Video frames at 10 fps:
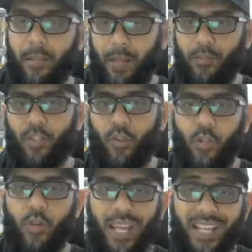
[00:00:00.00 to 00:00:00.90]
But I'm just
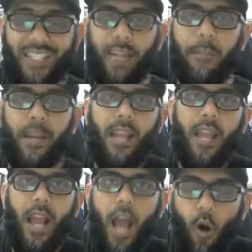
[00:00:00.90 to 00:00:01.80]
showing you an example
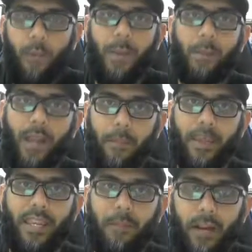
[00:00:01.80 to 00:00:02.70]
how people are
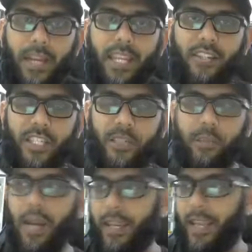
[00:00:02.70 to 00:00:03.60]
making money just
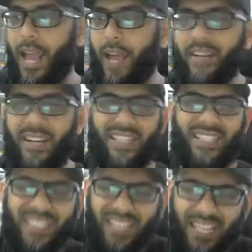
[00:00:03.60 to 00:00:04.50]
by having
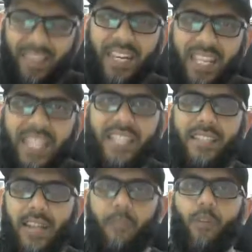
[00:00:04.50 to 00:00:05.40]
the
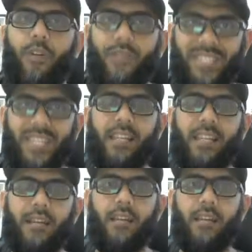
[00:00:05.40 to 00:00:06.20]
least amount of skill.